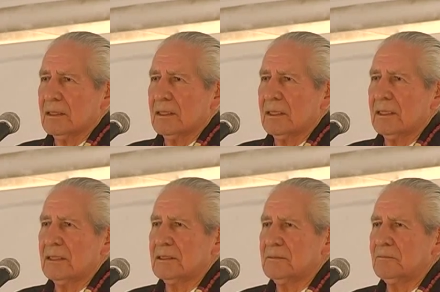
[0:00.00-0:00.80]
And
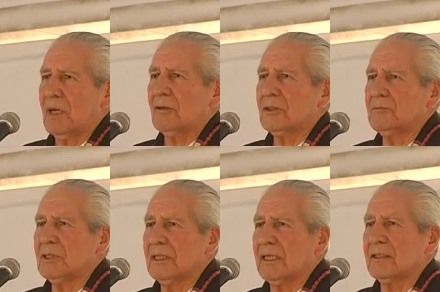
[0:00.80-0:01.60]
he bound them
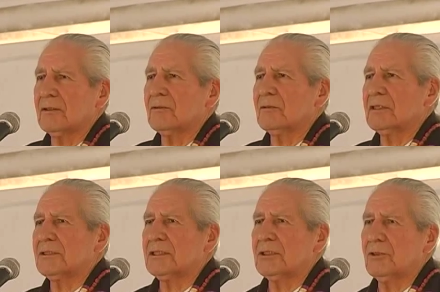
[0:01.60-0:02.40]
together with the
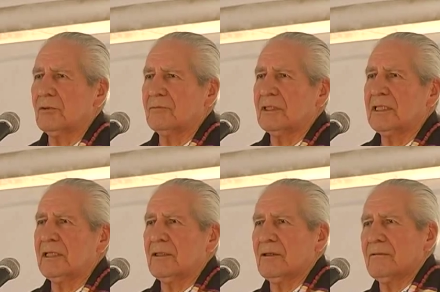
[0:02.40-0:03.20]
sinew of the
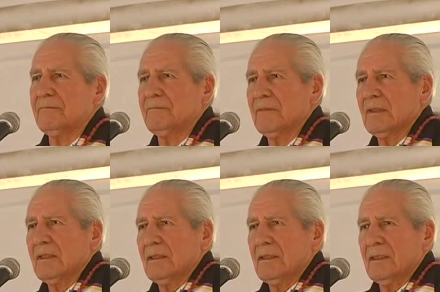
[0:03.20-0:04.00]
deer.
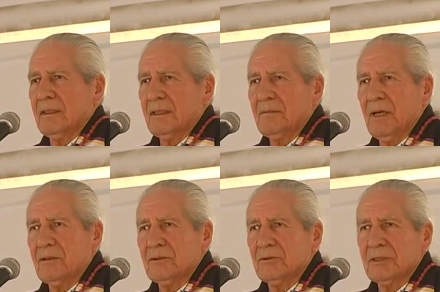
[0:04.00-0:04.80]
He
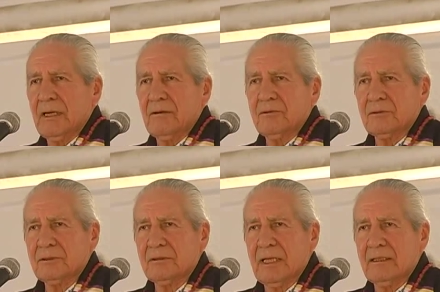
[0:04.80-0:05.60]
bound those arrows
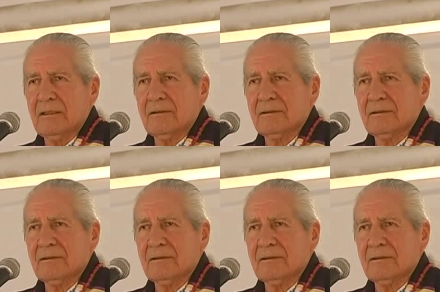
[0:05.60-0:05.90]
together